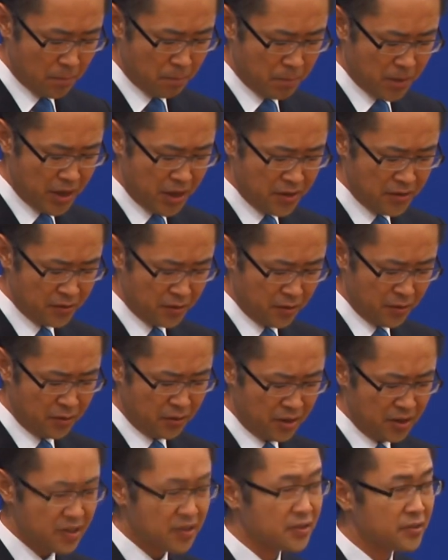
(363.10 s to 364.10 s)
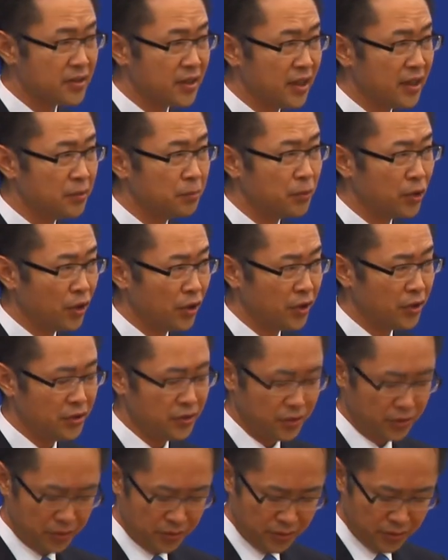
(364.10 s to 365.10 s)
Based on this
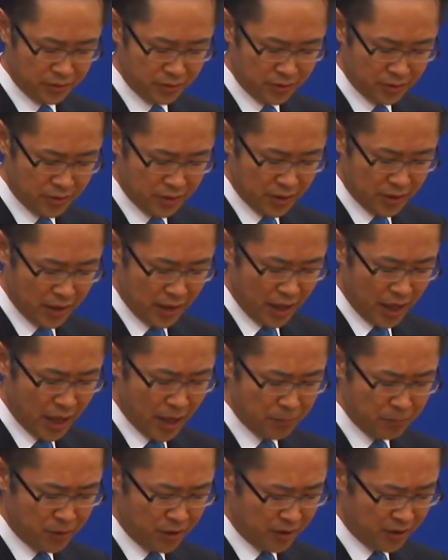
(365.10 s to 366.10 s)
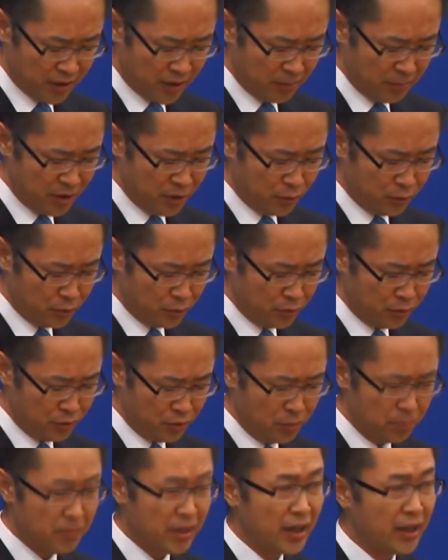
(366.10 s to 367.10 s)
standpoint, I'm determined to
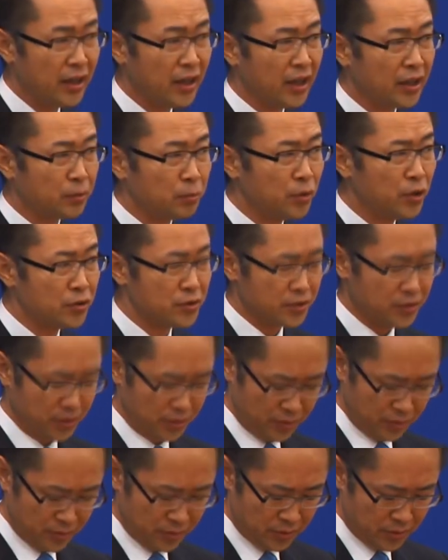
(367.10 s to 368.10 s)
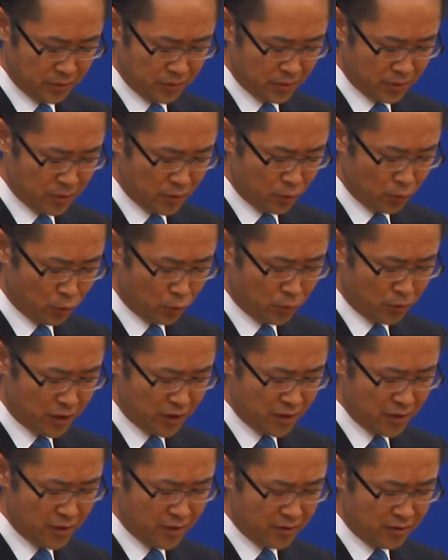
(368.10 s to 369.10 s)
do my utmost
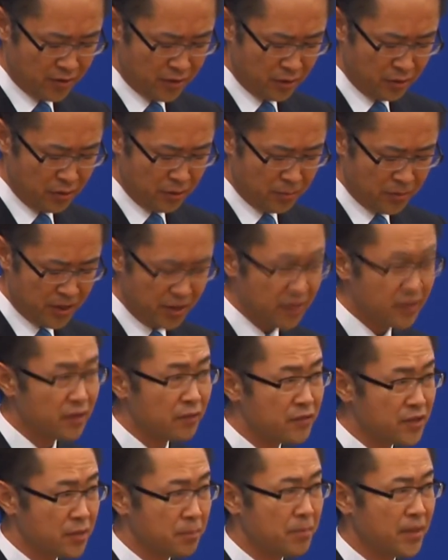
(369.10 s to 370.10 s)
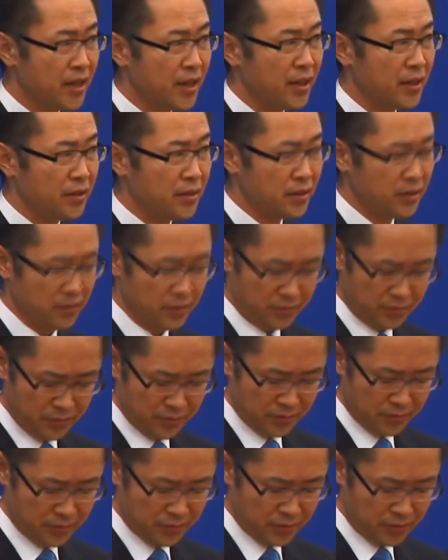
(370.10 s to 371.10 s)
towards the rebirth of Japan.
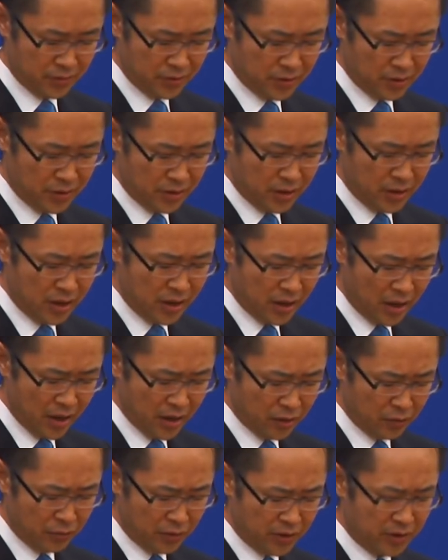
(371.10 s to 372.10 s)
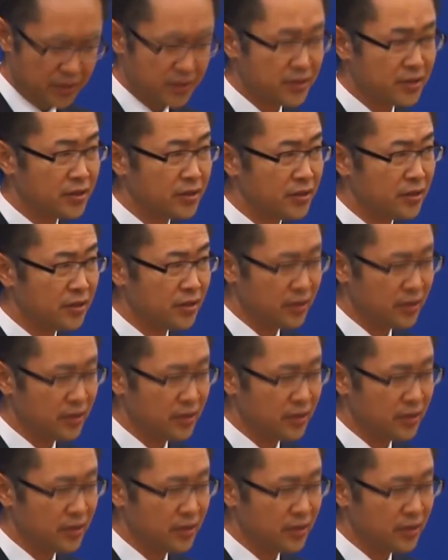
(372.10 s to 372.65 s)
In other words,